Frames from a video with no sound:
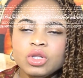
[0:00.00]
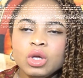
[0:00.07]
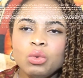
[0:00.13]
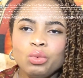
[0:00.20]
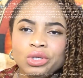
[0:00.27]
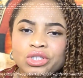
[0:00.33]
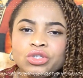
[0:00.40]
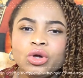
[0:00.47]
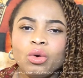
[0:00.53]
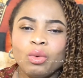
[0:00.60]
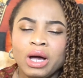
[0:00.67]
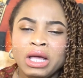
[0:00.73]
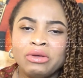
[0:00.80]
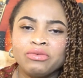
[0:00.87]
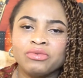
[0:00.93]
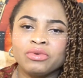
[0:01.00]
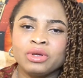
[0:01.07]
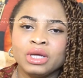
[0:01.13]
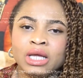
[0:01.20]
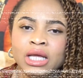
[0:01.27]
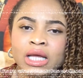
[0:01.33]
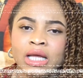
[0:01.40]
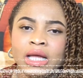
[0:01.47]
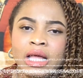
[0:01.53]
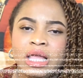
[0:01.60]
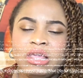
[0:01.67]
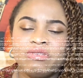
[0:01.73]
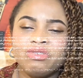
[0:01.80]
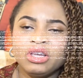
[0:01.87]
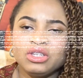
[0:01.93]
with your wife.
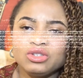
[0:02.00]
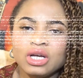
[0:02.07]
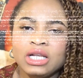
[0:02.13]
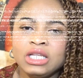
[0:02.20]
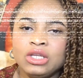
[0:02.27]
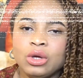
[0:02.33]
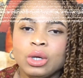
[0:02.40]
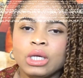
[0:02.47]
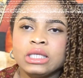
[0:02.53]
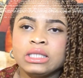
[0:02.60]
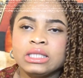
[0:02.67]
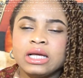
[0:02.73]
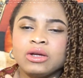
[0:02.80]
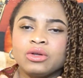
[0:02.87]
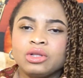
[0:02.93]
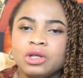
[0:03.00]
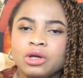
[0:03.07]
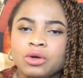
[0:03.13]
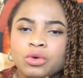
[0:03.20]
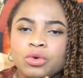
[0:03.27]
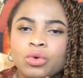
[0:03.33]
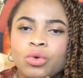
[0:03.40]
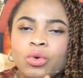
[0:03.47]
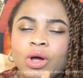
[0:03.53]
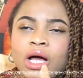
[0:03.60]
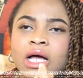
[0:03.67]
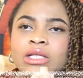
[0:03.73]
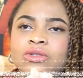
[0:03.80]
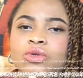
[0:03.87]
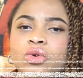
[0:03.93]
Eventually your kids are gonna grow
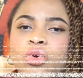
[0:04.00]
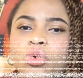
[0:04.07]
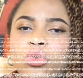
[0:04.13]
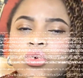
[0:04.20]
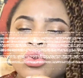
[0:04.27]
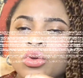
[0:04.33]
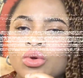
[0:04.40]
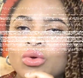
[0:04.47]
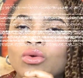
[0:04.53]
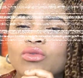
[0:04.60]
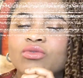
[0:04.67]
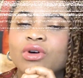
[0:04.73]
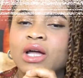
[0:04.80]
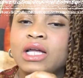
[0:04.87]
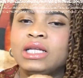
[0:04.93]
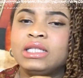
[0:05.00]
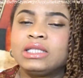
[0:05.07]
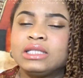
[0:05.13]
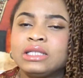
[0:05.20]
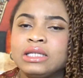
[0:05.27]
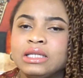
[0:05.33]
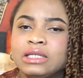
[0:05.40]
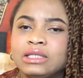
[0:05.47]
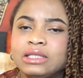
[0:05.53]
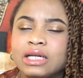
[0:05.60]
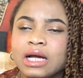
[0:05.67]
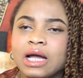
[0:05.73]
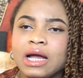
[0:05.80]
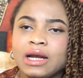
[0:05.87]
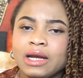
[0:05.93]
and go find their
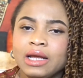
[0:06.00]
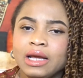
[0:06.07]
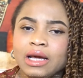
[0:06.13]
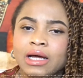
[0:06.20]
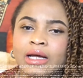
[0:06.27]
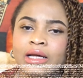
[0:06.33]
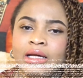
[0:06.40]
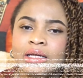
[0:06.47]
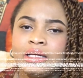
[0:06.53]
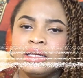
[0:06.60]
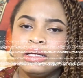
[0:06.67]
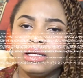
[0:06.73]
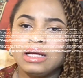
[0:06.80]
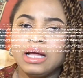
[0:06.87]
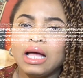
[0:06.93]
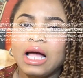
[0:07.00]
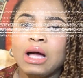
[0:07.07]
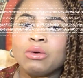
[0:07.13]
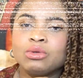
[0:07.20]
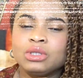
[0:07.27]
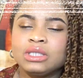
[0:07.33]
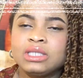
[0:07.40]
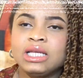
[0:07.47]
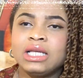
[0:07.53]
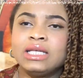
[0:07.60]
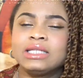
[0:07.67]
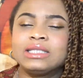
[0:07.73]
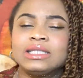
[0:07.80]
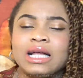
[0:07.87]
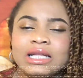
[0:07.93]
career. I would say
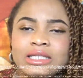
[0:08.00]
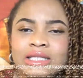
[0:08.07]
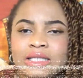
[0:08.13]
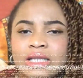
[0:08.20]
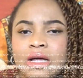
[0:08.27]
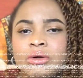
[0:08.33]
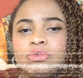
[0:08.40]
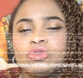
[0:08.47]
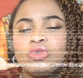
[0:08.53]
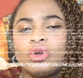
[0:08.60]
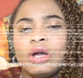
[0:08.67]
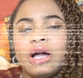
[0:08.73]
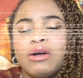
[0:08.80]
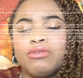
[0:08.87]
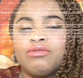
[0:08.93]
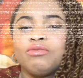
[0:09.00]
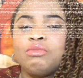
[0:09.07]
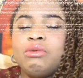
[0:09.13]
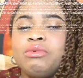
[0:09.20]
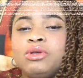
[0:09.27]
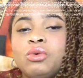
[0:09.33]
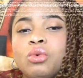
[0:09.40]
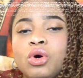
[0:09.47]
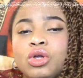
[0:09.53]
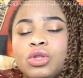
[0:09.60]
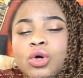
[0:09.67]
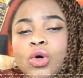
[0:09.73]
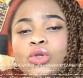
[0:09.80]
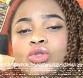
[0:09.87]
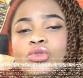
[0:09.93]
starting now to have maybe 1
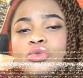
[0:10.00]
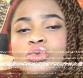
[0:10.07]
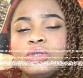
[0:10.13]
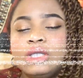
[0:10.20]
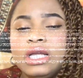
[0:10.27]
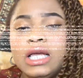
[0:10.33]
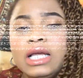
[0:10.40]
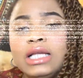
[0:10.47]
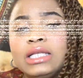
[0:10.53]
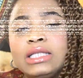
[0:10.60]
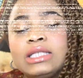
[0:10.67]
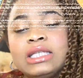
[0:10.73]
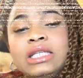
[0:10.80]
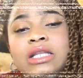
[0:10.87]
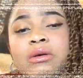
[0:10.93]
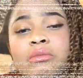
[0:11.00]
or 2 days in a